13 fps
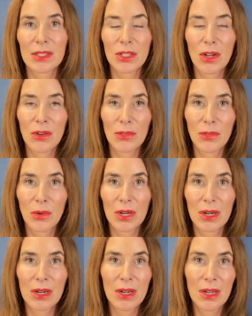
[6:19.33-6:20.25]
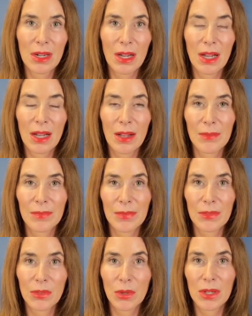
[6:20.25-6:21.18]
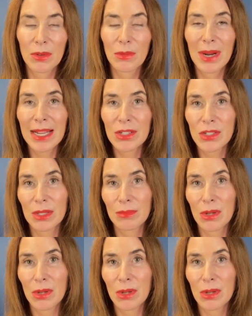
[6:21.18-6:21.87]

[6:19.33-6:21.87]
So for um, for an erection,